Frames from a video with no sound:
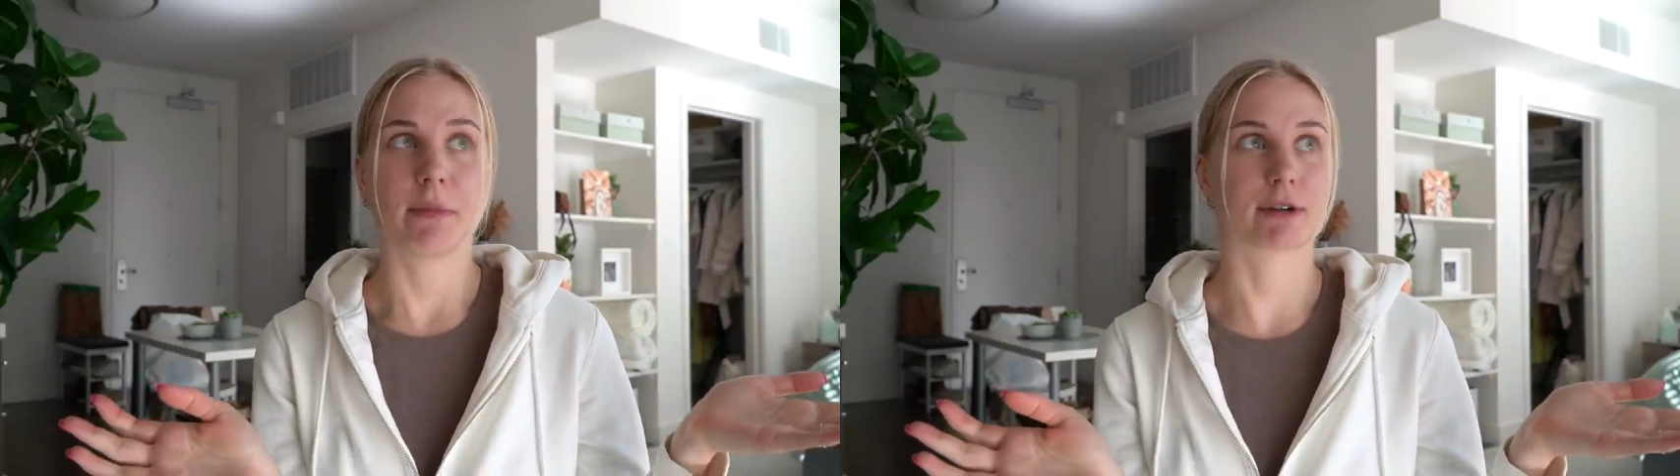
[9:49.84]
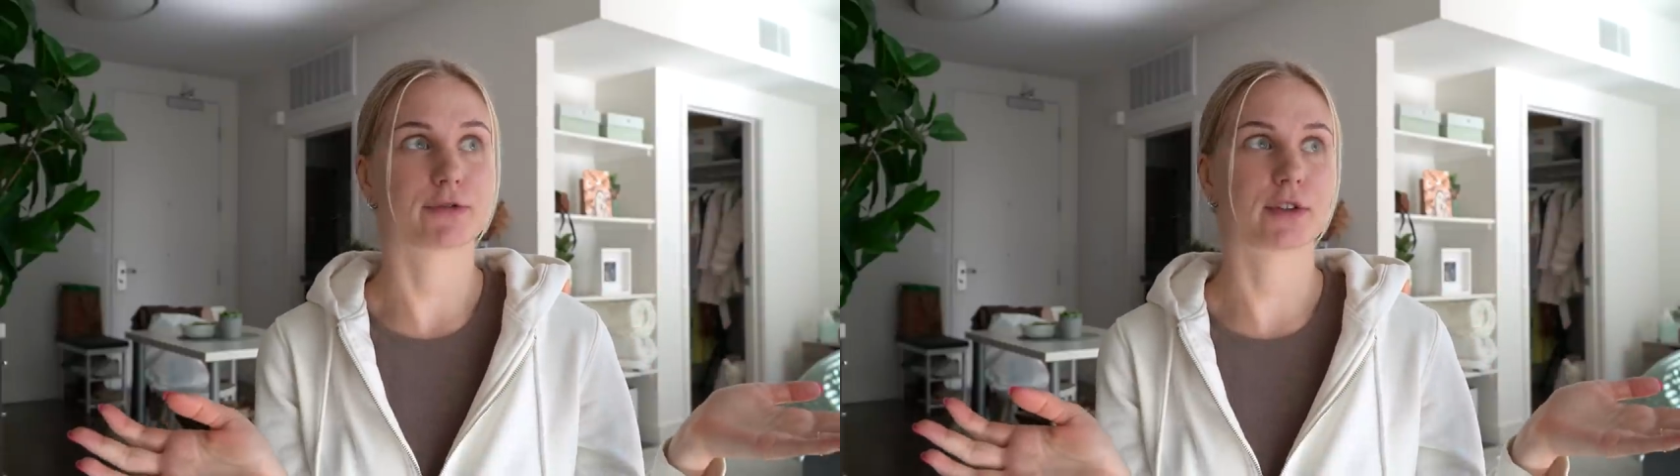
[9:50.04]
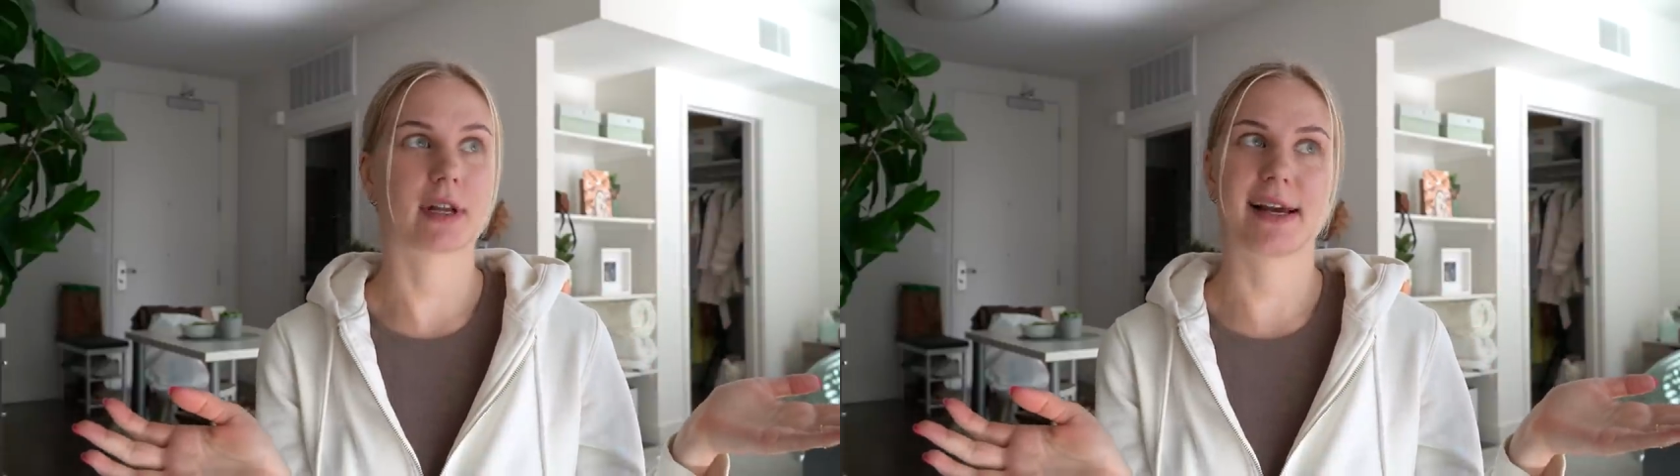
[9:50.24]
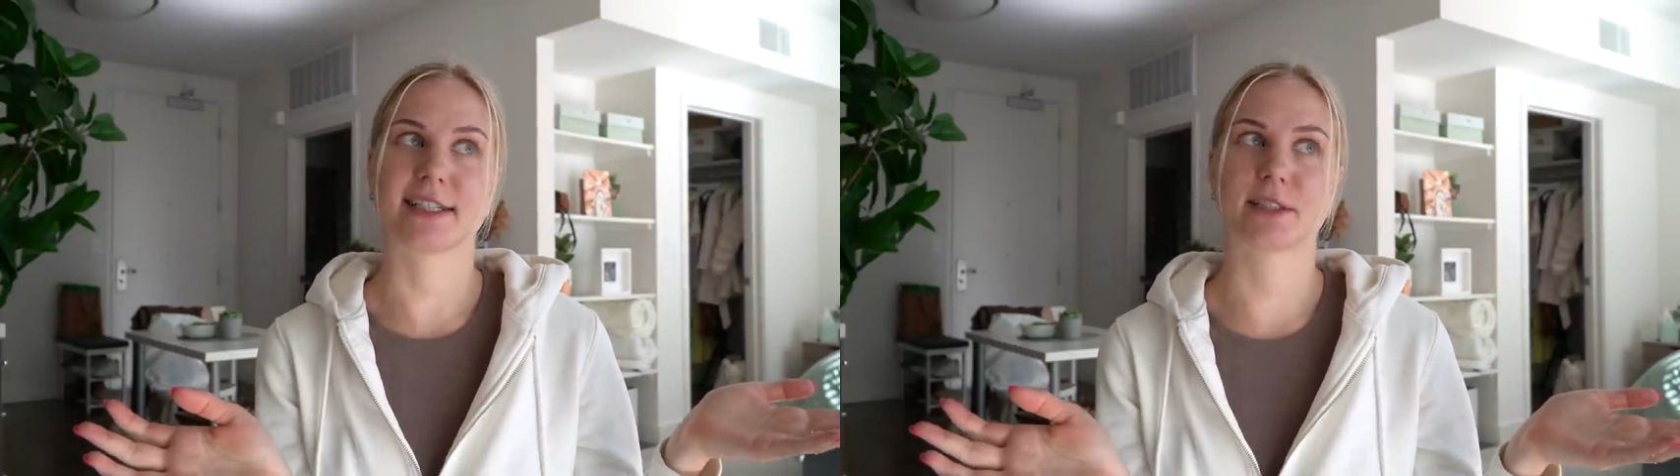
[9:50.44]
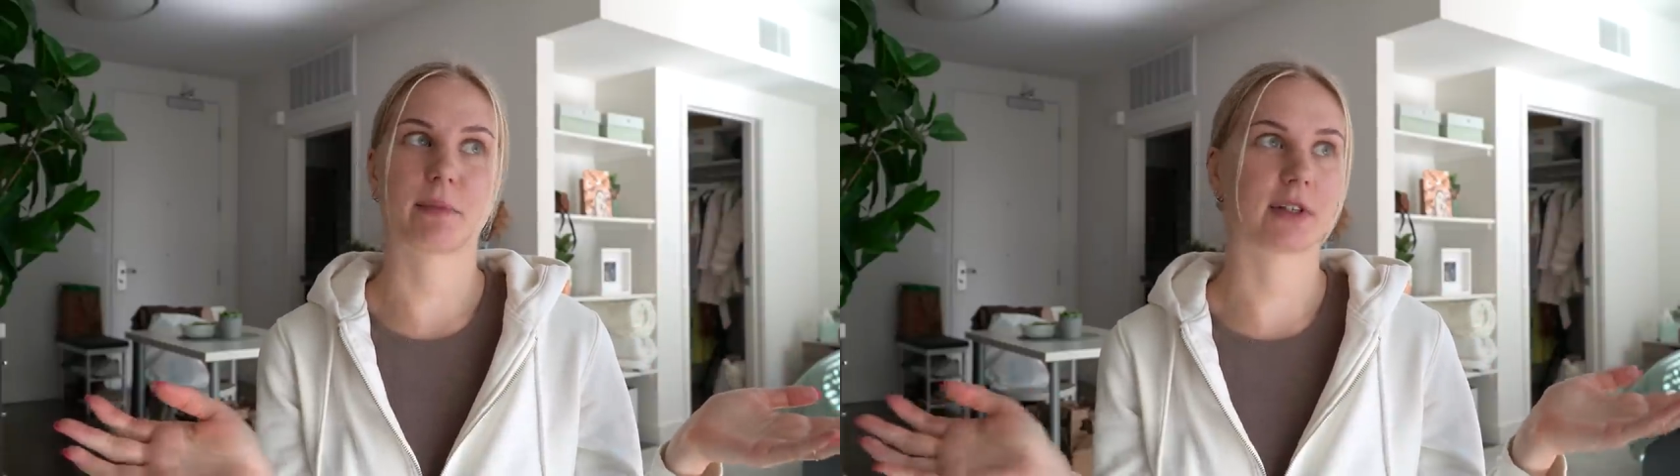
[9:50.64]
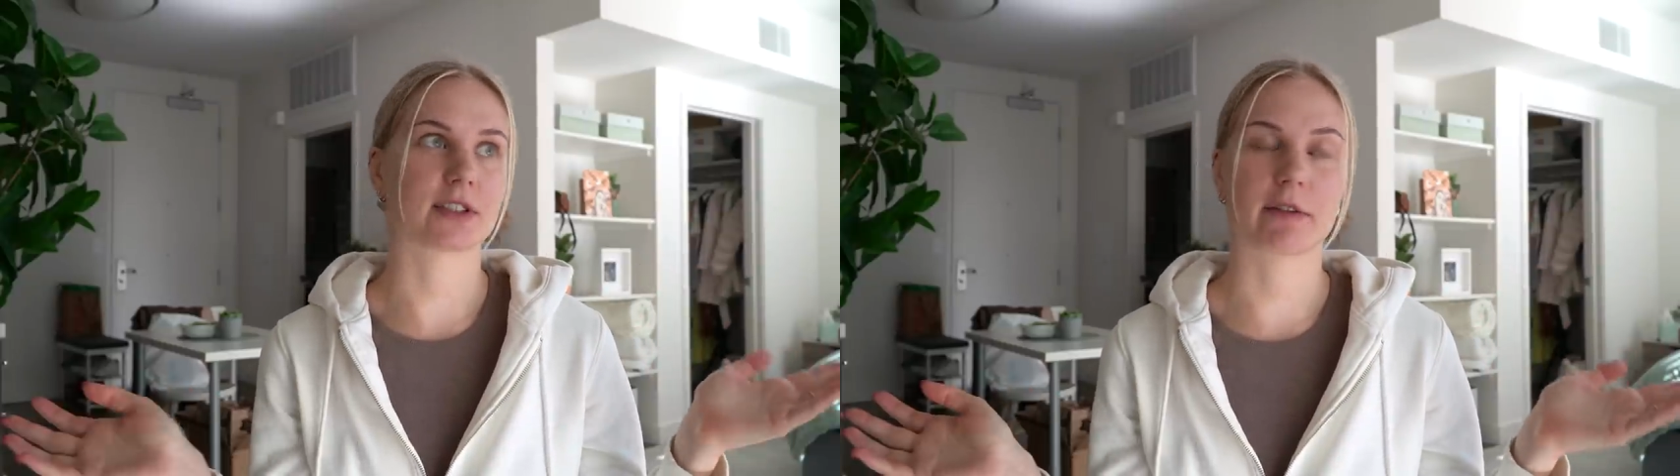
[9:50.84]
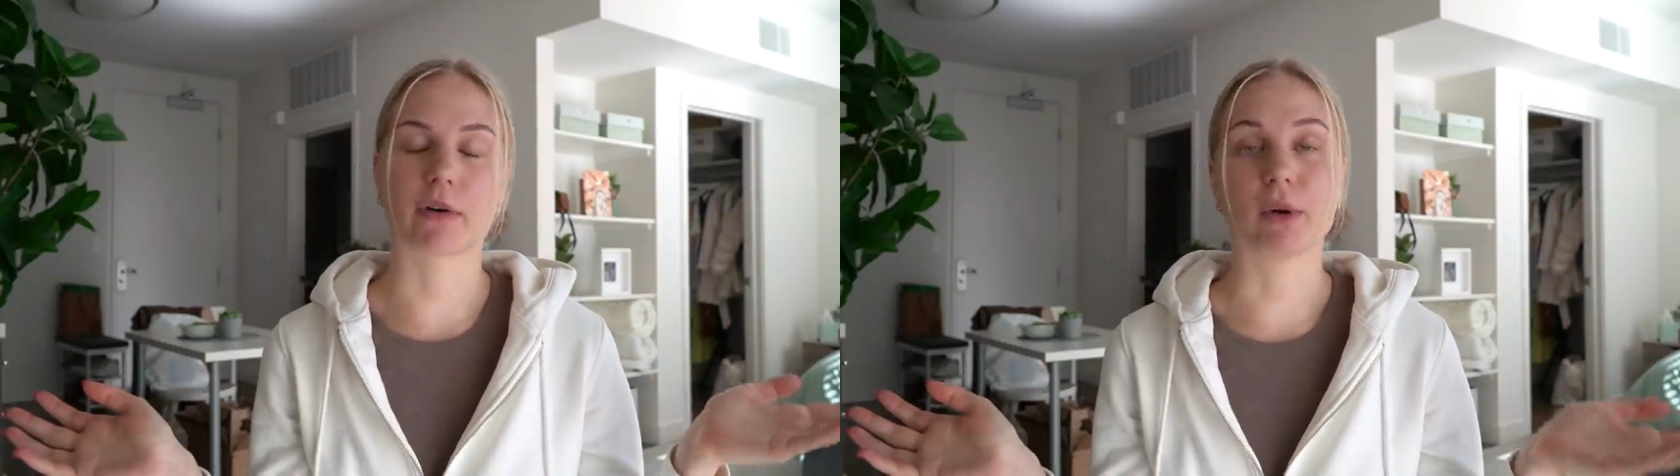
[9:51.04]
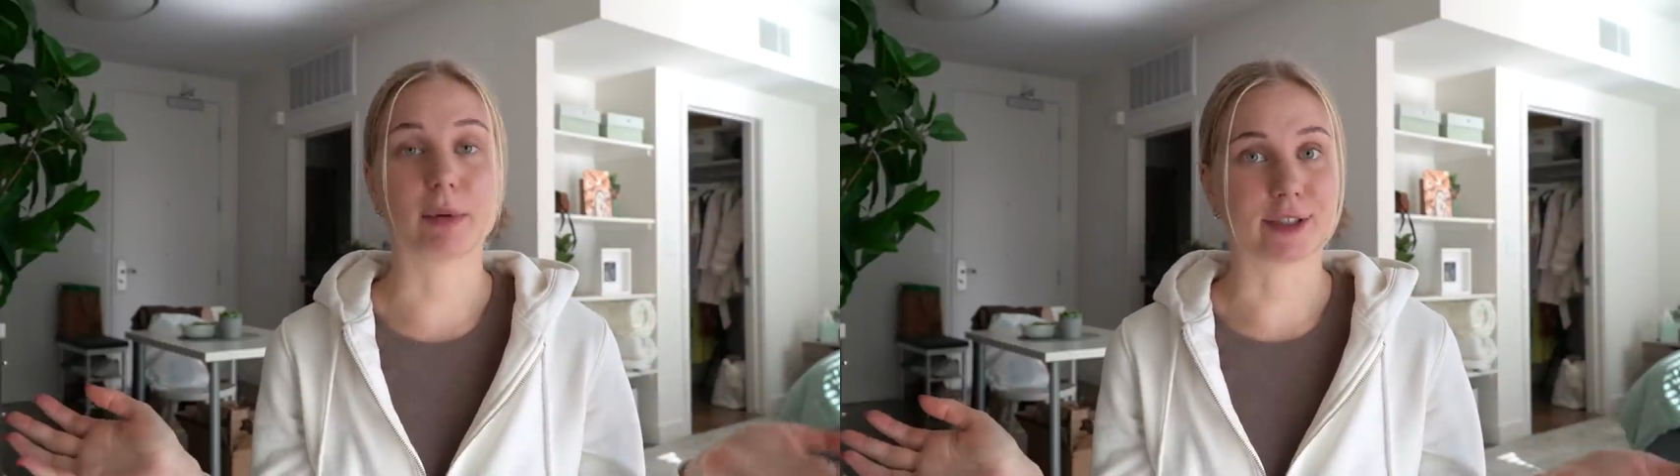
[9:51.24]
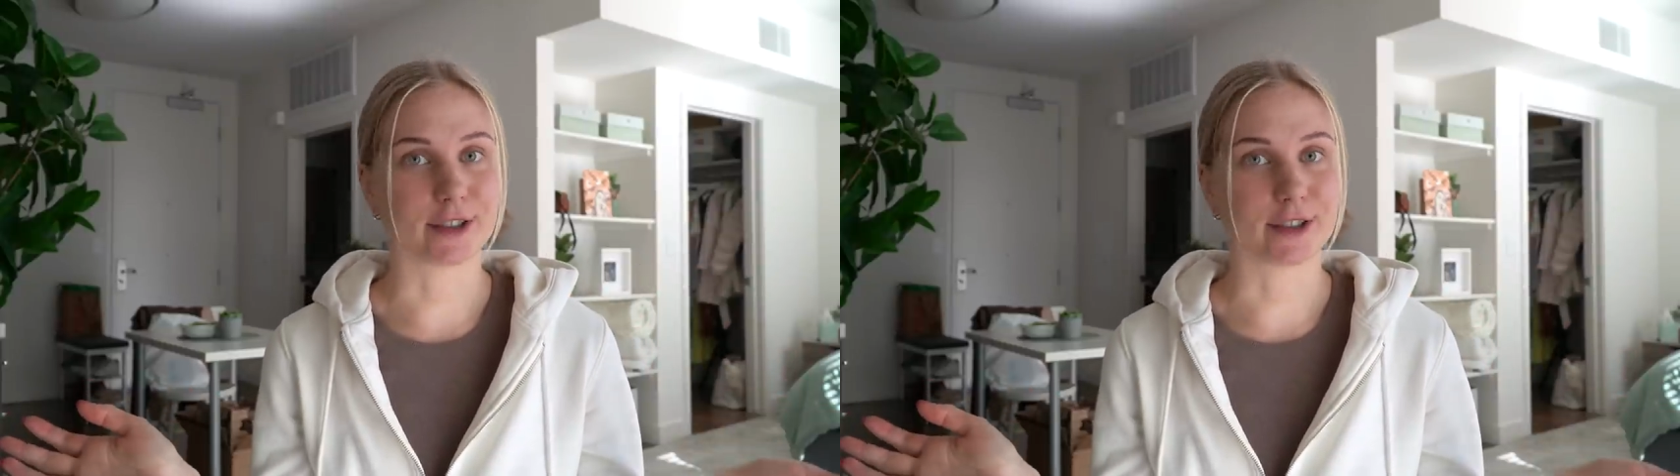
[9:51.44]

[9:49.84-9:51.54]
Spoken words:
because for the last months I've only been